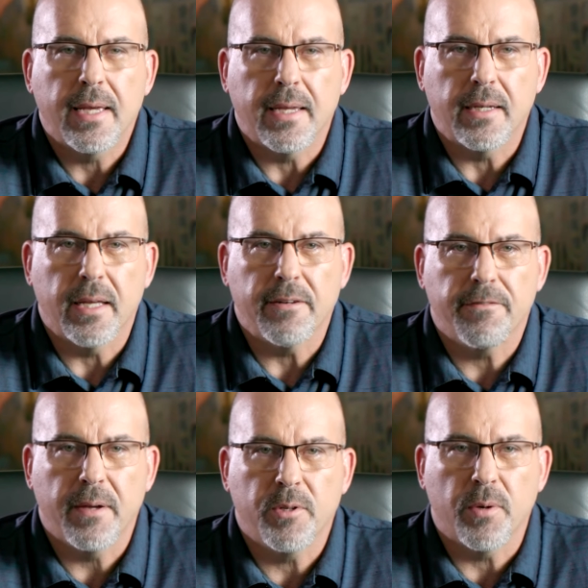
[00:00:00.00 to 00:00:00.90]
In late
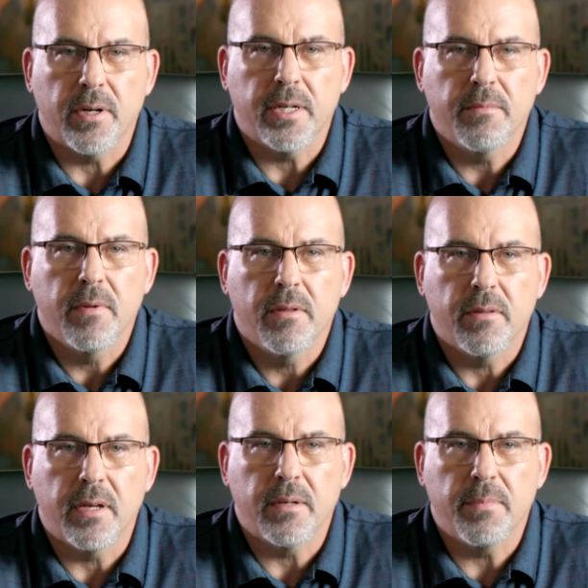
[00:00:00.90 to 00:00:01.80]
February,
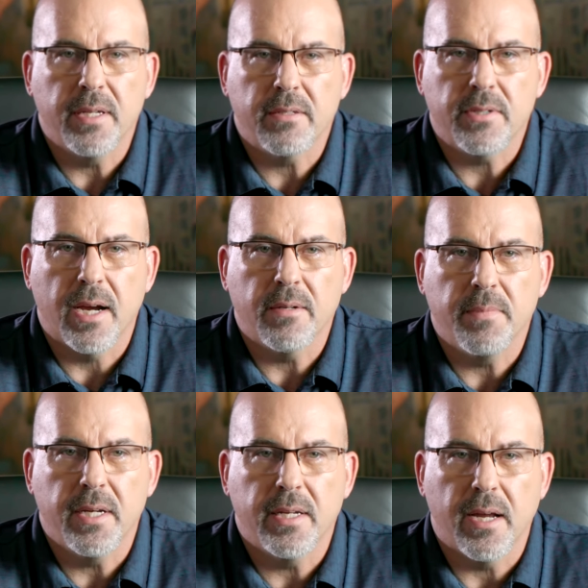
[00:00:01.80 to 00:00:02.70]
the NMB assigned a
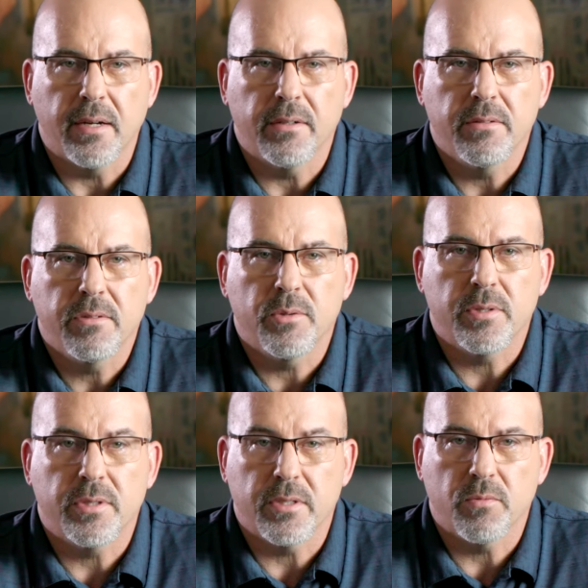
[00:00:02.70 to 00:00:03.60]
mediator to
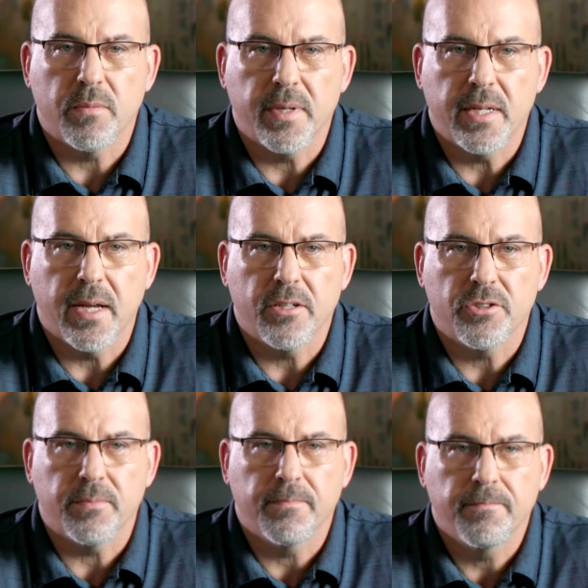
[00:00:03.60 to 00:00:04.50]
assist with
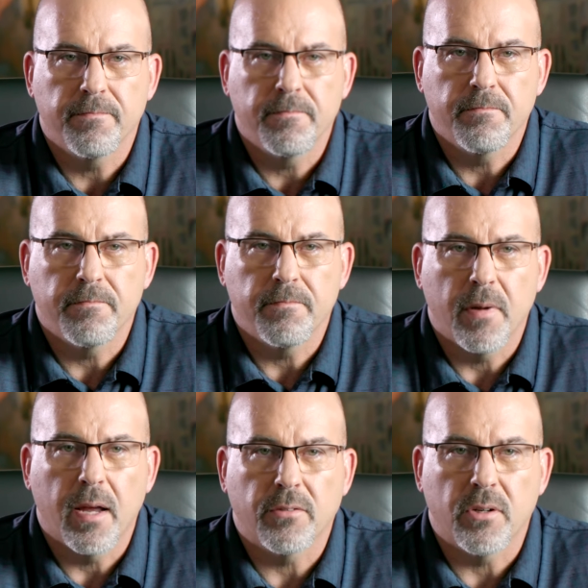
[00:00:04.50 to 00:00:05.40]
mediation.
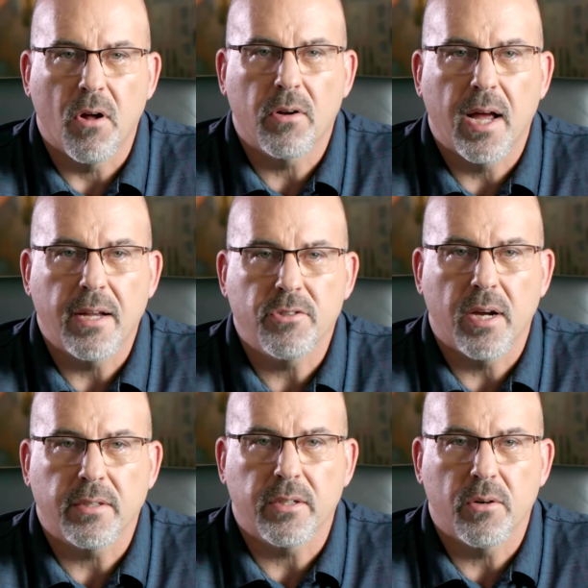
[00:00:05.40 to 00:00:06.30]
As in all
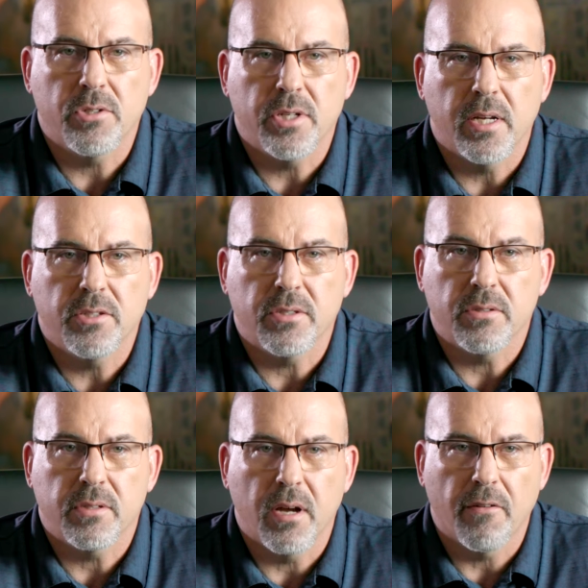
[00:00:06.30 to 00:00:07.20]
contract
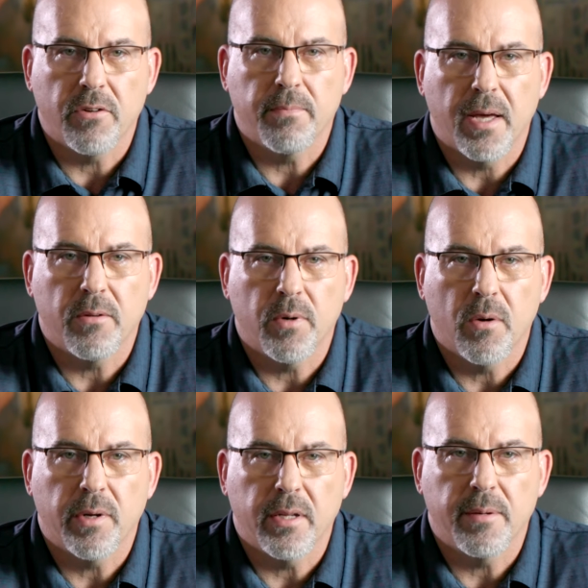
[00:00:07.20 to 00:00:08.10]
negotiations governed by the
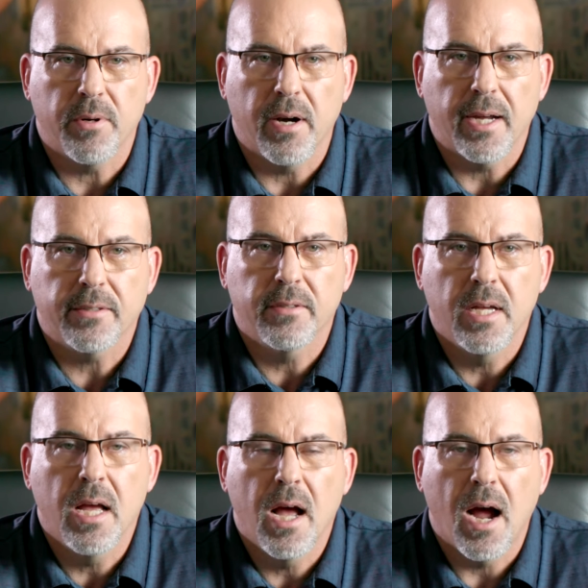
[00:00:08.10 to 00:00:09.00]
Railway Labor Act,
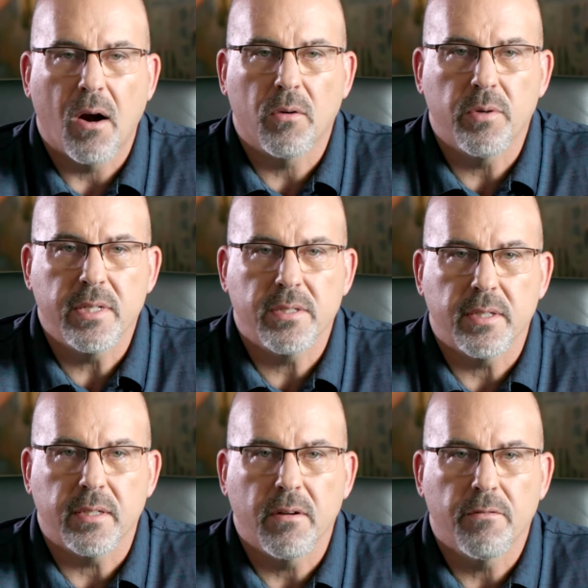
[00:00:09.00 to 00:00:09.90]
our
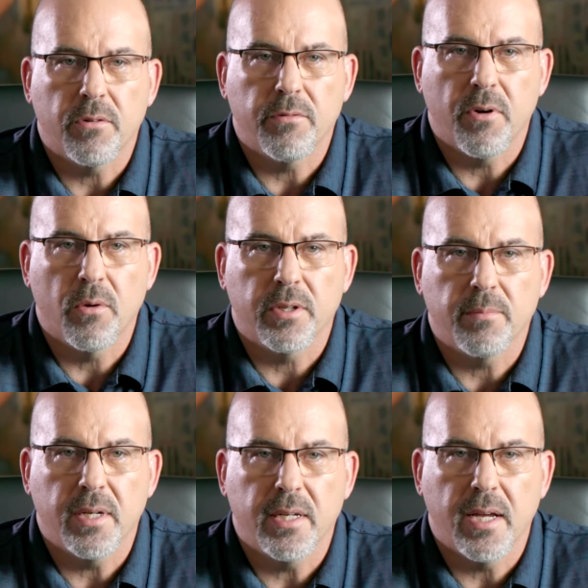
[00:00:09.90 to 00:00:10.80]
reasoning for invoking
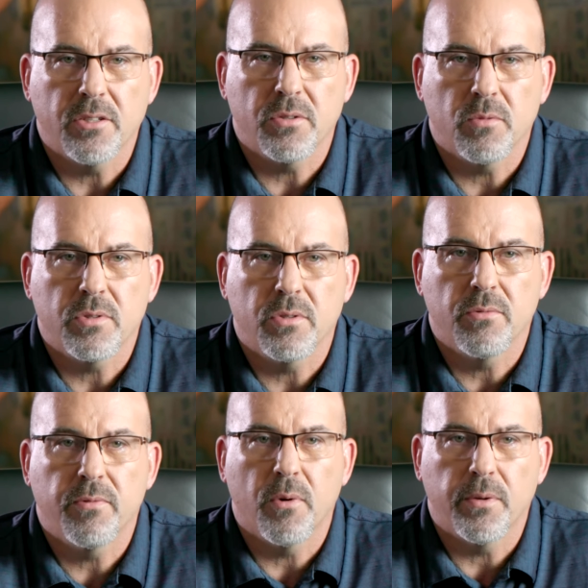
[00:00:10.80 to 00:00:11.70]
mediation was
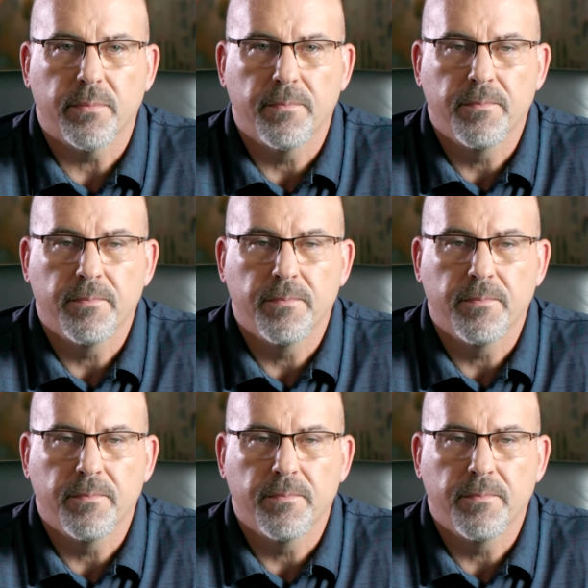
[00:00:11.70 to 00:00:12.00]
twofold.